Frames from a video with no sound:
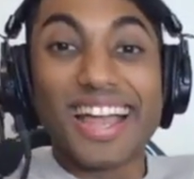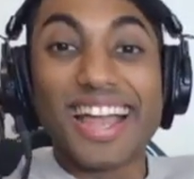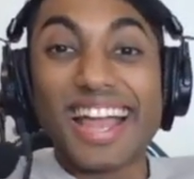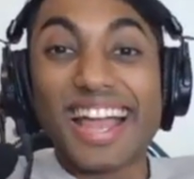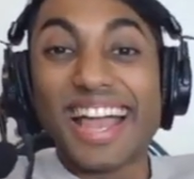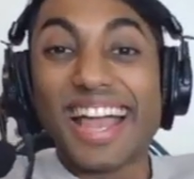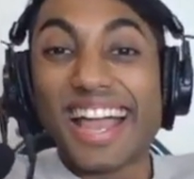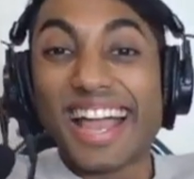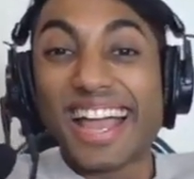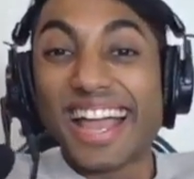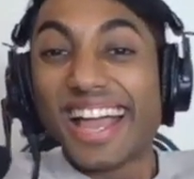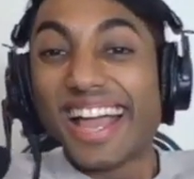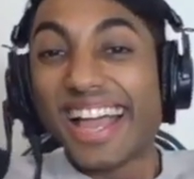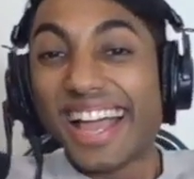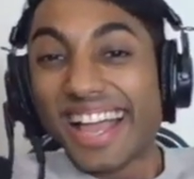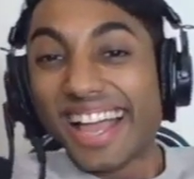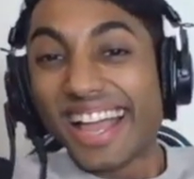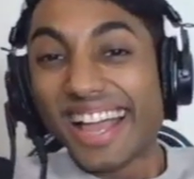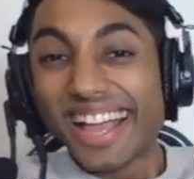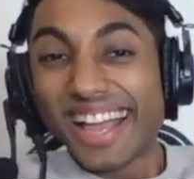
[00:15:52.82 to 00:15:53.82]

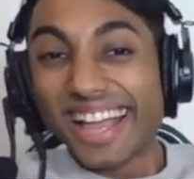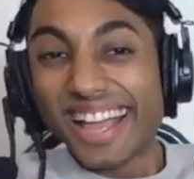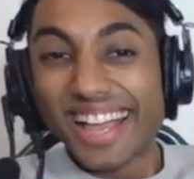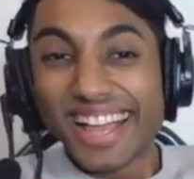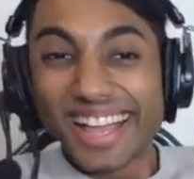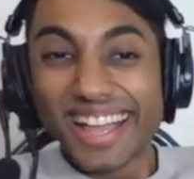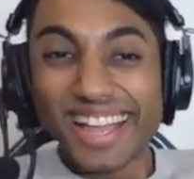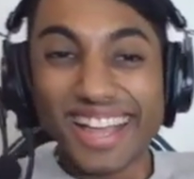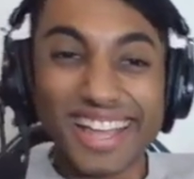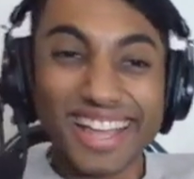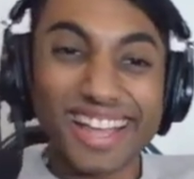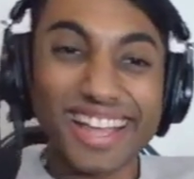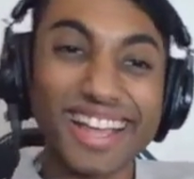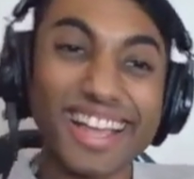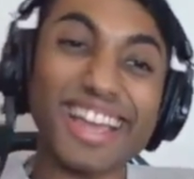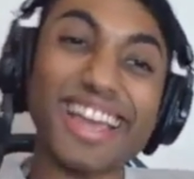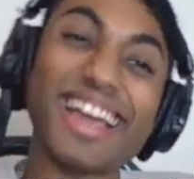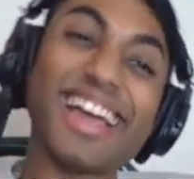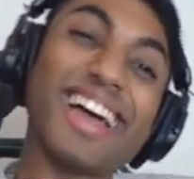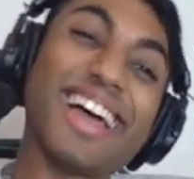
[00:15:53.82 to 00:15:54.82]

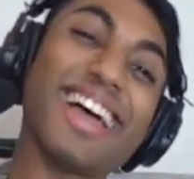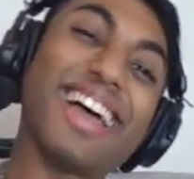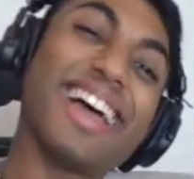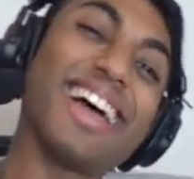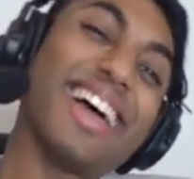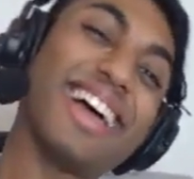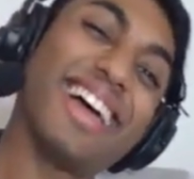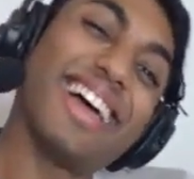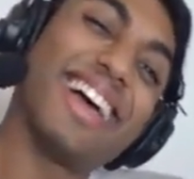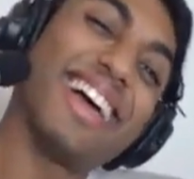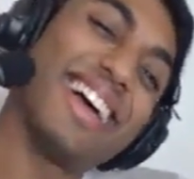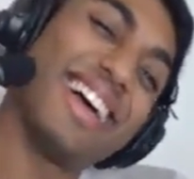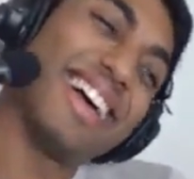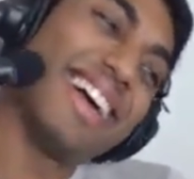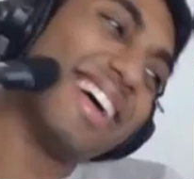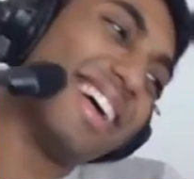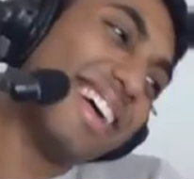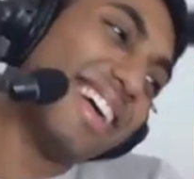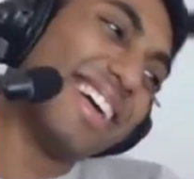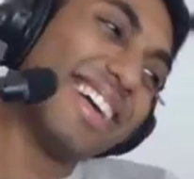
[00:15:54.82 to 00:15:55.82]

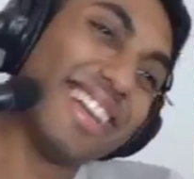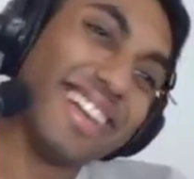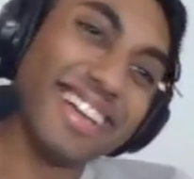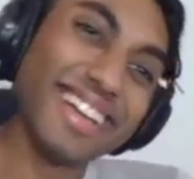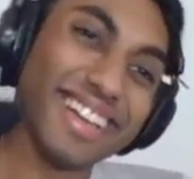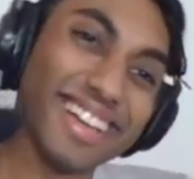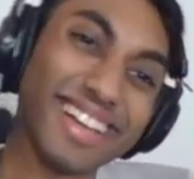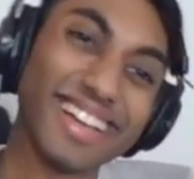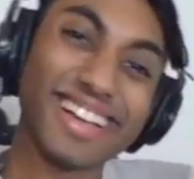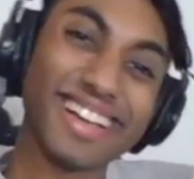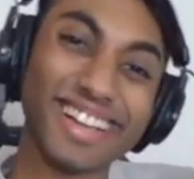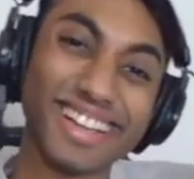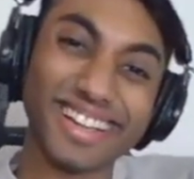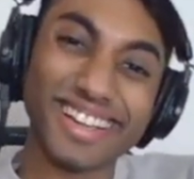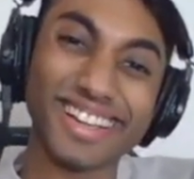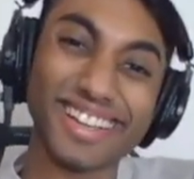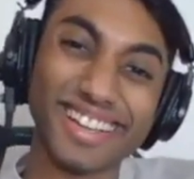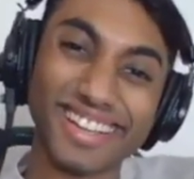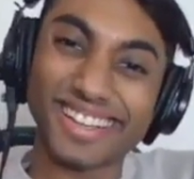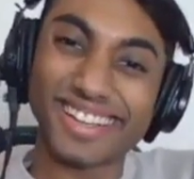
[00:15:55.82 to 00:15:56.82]

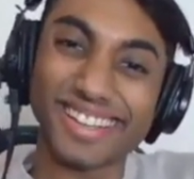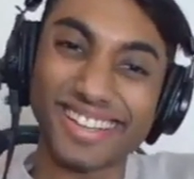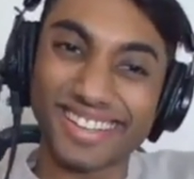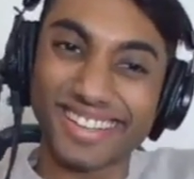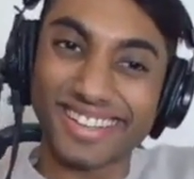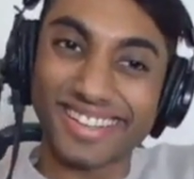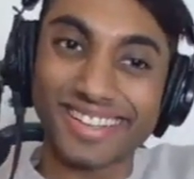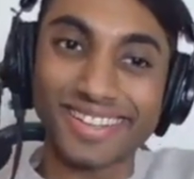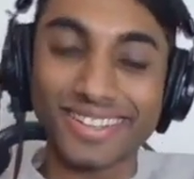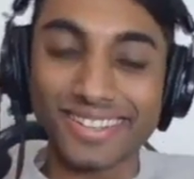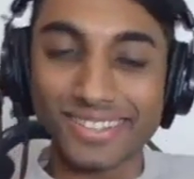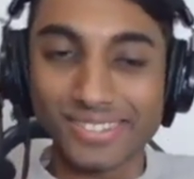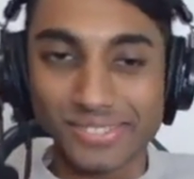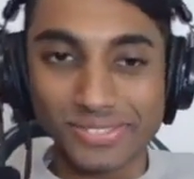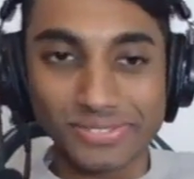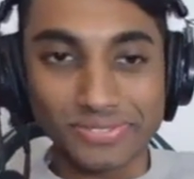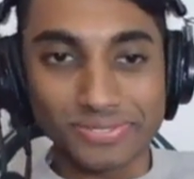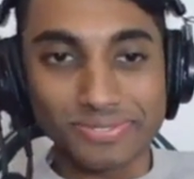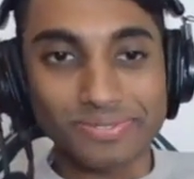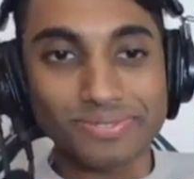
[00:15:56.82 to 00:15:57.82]

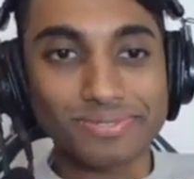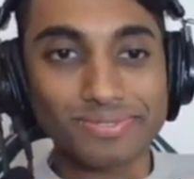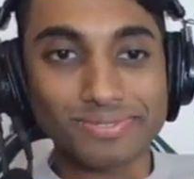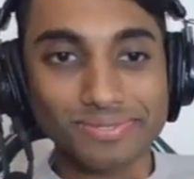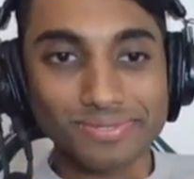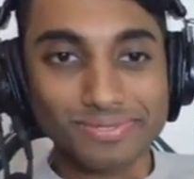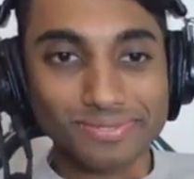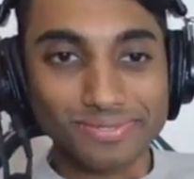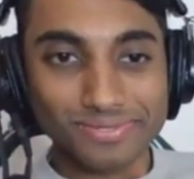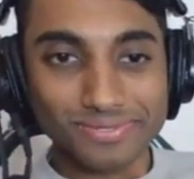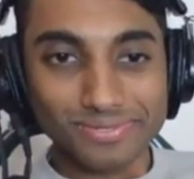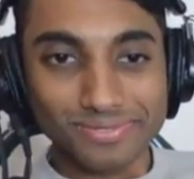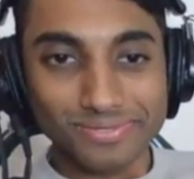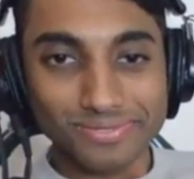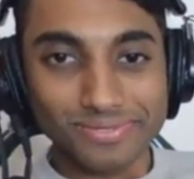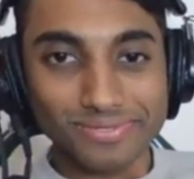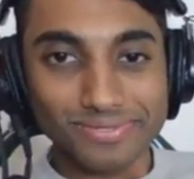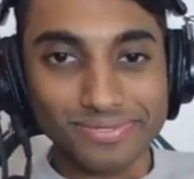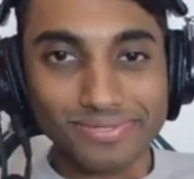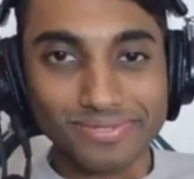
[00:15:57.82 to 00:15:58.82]

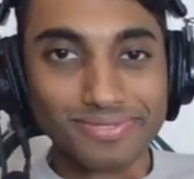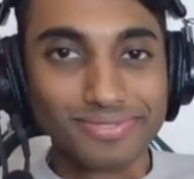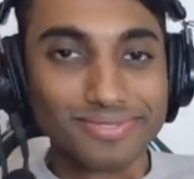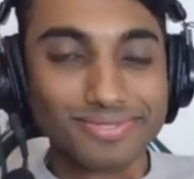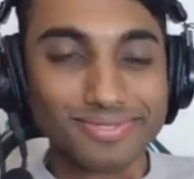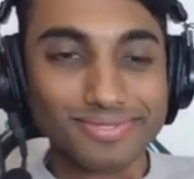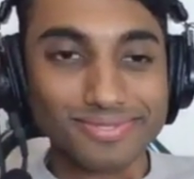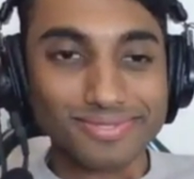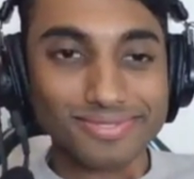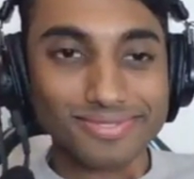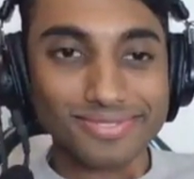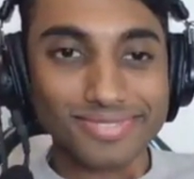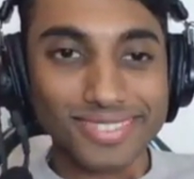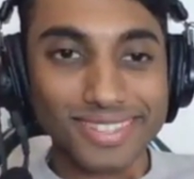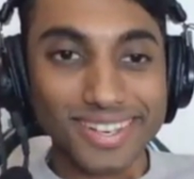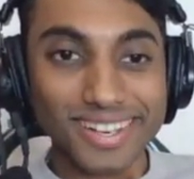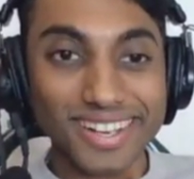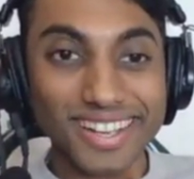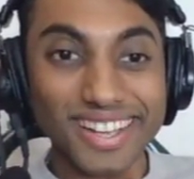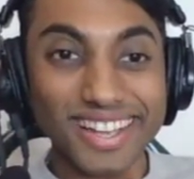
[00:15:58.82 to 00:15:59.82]

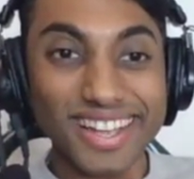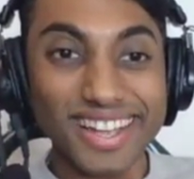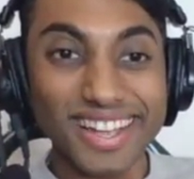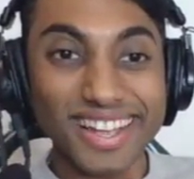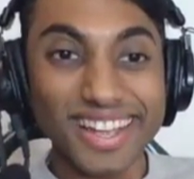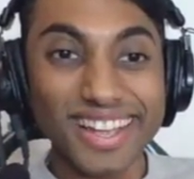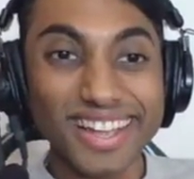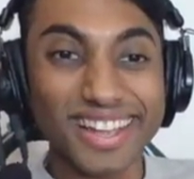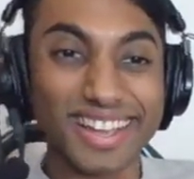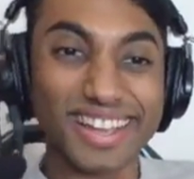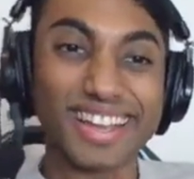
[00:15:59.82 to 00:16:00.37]
(not speaking)